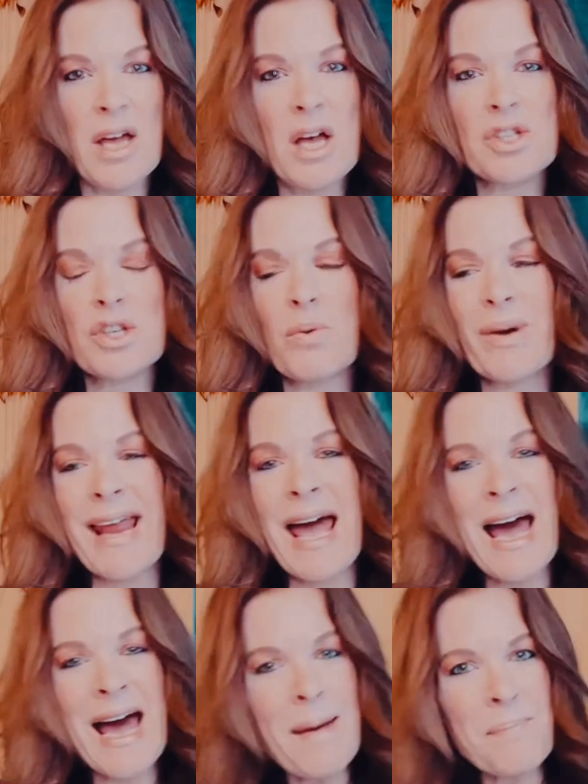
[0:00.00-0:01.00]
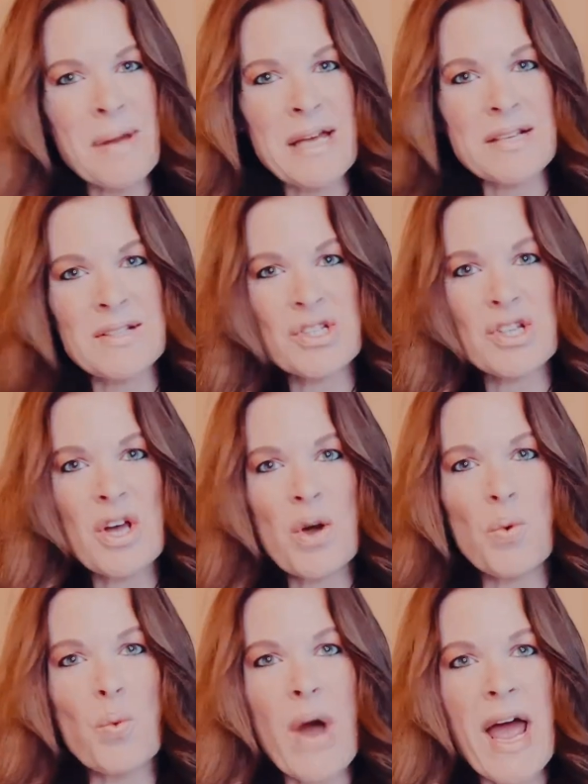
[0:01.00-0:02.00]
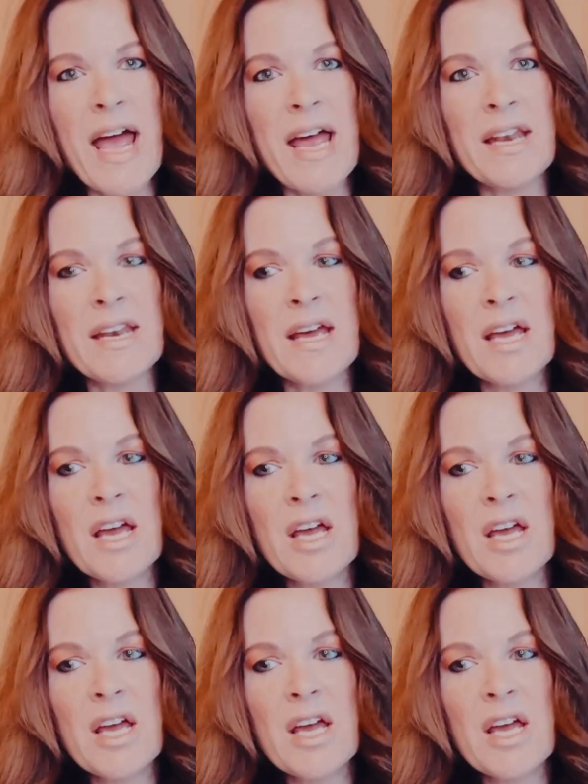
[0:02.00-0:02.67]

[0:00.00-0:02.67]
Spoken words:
So what happens when